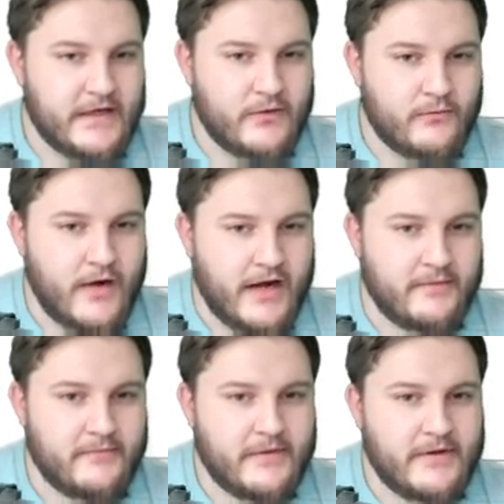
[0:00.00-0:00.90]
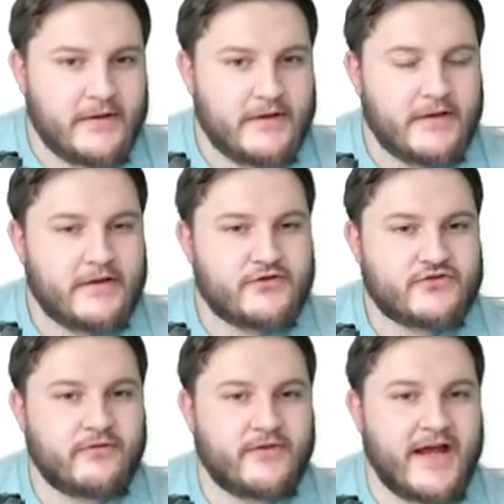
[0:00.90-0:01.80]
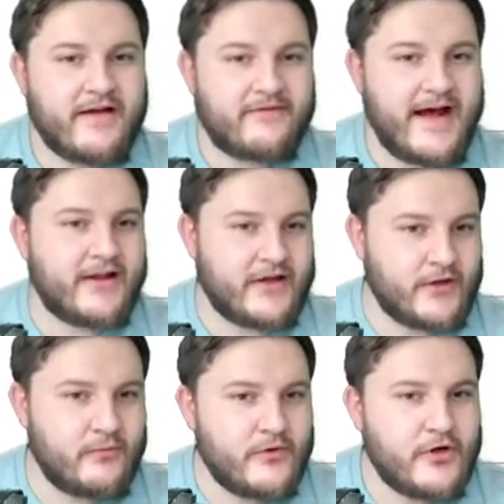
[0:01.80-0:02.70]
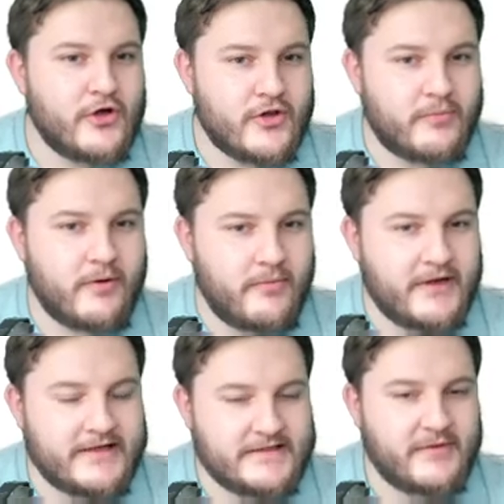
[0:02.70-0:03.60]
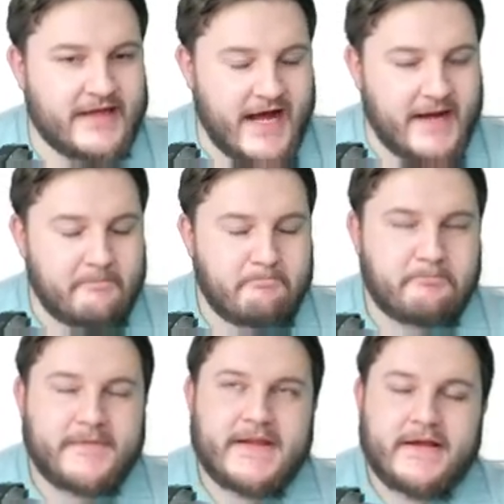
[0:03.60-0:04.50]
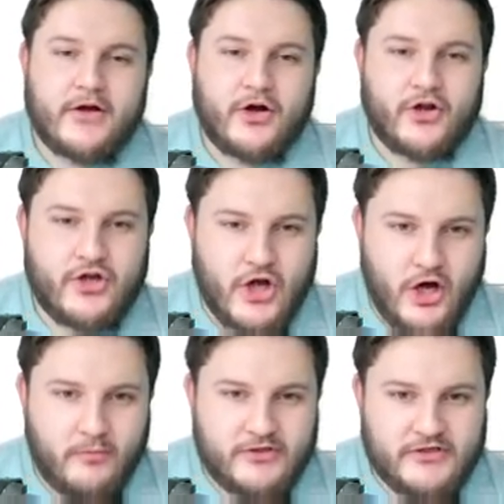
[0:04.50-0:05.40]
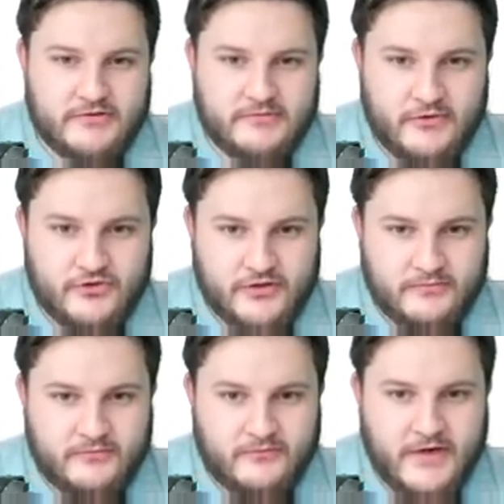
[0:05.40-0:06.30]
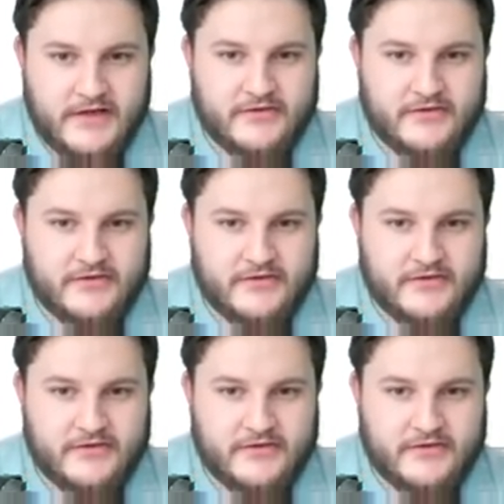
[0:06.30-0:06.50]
Right. So for that value, the probability to be that on a normal distribution, right?